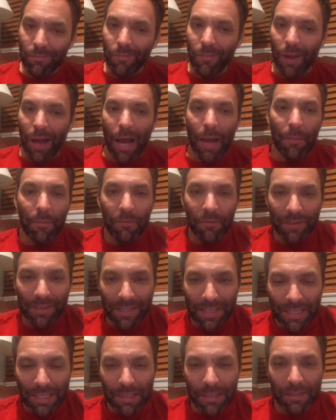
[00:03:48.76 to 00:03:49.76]
I'm
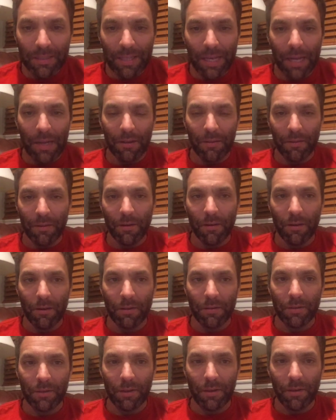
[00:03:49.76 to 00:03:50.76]
facilitating the
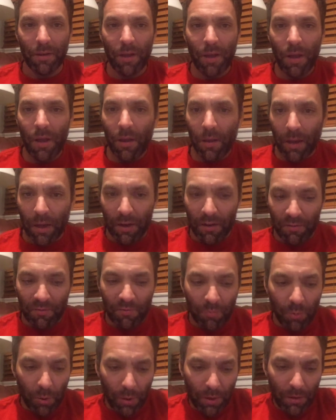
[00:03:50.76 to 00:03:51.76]
content, kind
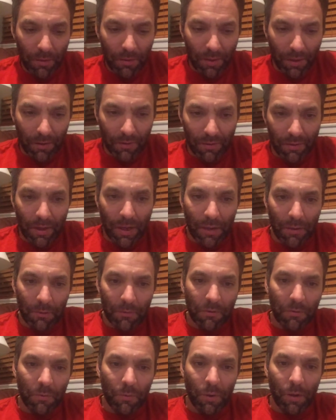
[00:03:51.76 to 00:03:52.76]
of putting things together in
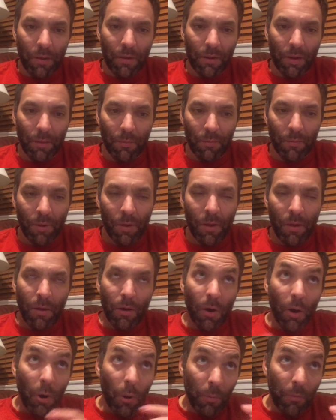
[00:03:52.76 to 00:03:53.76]
such a way that I'm
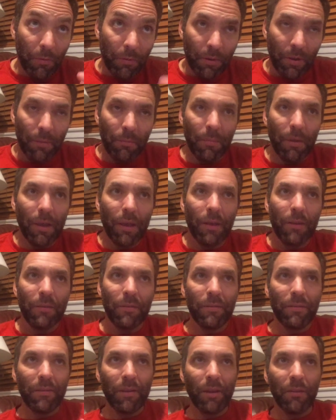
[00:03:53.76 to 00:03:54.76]
hopefully making
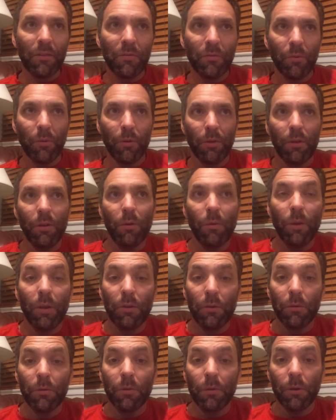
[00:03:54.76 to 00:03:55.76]
sense for you in
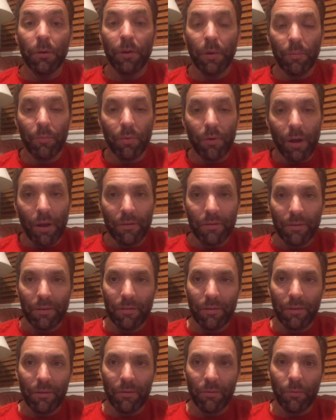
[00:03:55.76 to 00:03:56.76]
your learning
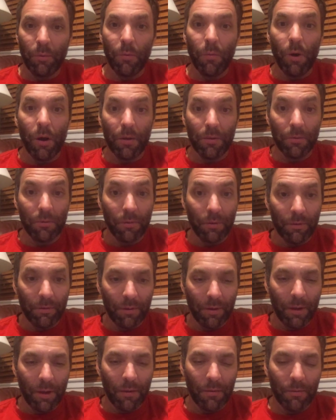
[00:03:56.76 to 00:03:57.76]
processes as we walk through this
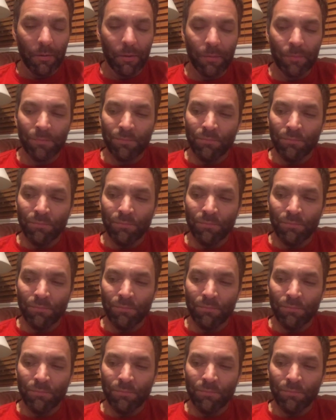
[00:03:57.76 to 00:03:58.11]
together, right?